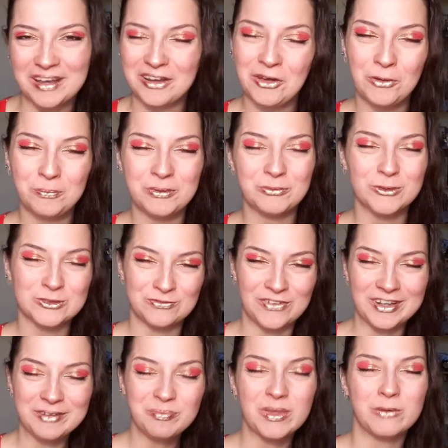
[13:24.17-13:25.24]
I hope it was
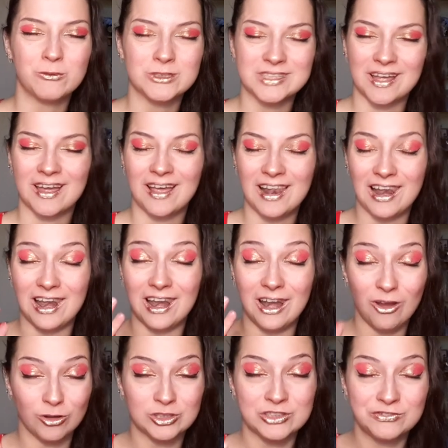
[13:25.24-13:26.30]
fun. It was a
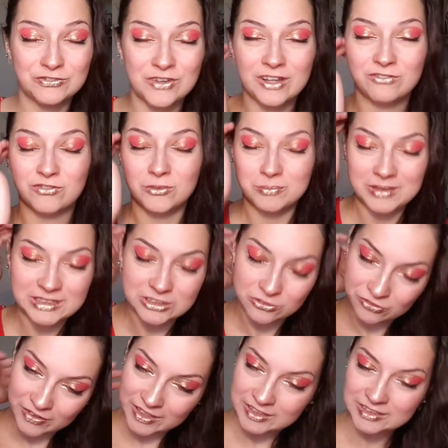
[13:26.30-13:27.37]
lot of fun for me to
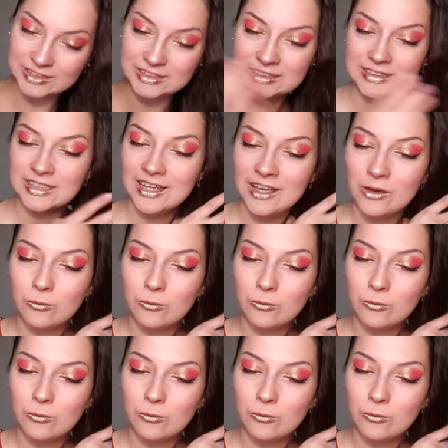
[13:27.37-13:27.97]
create this,